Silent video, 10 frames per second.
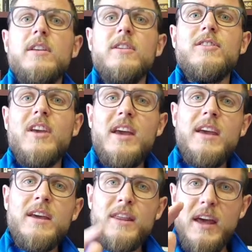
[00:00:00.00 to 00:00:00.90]

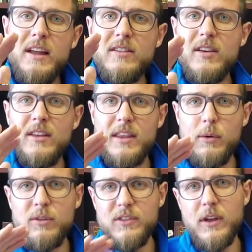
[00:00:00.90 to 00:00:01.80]
Saying that there
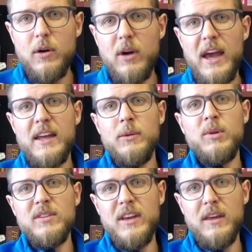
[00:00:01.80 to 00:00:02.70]
was no
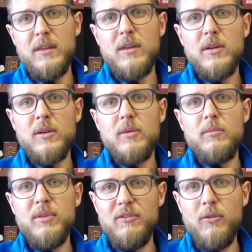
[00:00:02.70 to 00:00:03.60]
animal death
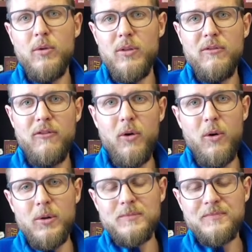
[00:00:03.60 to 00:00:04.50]
before the fall.